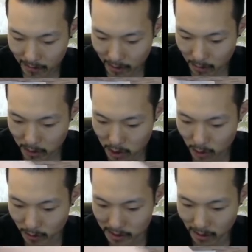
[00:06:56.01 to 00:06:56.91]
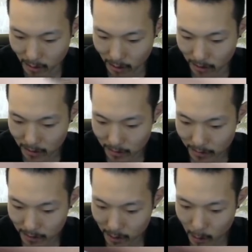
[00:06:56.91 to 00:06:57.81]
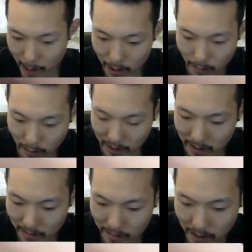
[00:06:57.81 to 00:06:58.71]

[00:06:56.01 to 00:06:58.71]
That would have been two wins in a row. No macaroni.